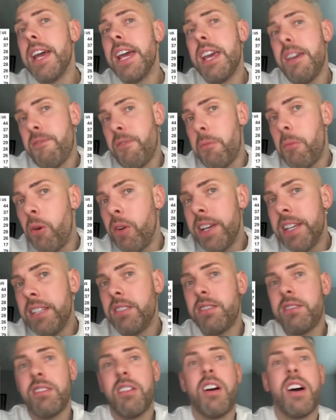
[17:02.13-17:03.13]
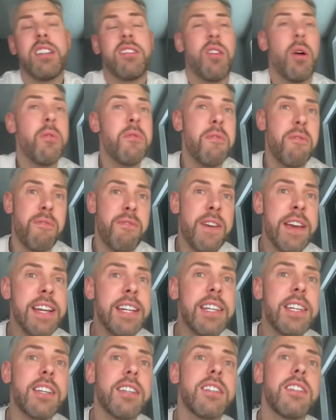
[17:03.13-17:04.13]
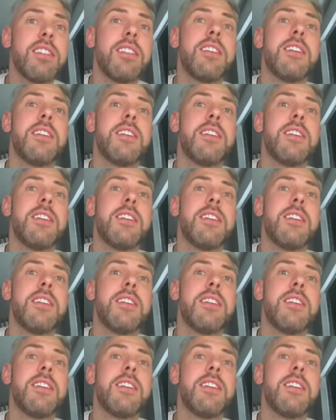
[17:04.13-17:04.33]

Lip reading: if I'm honest, I don't think